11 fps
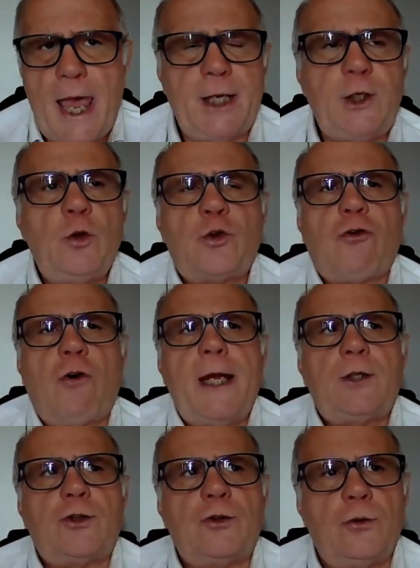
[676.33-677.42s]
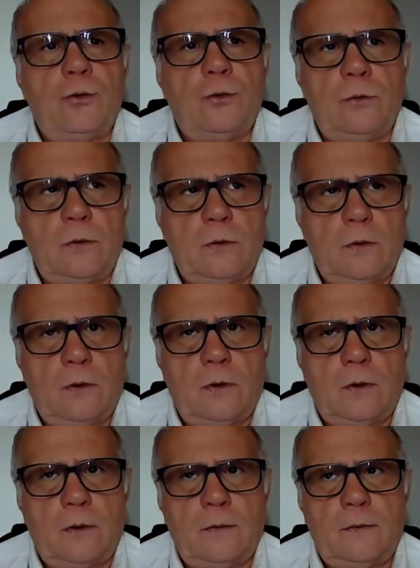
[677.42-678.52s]
and you try to
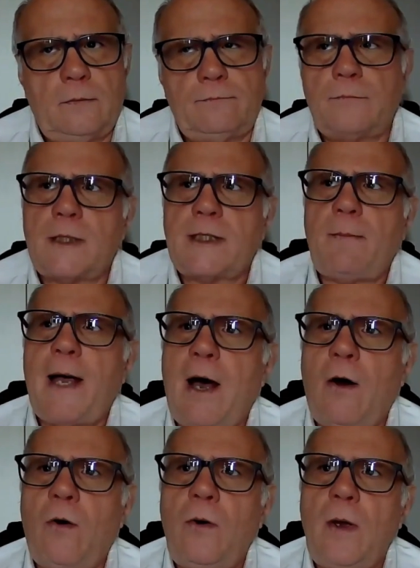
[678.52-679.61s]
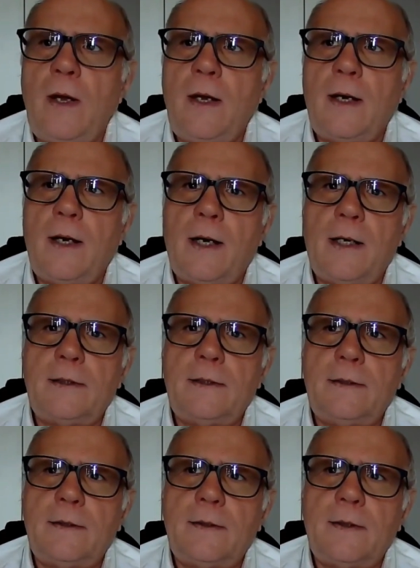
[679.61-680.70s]
somehow uh,
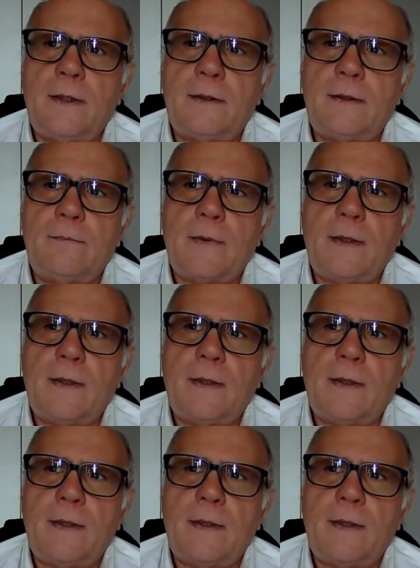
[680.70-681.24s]
uh,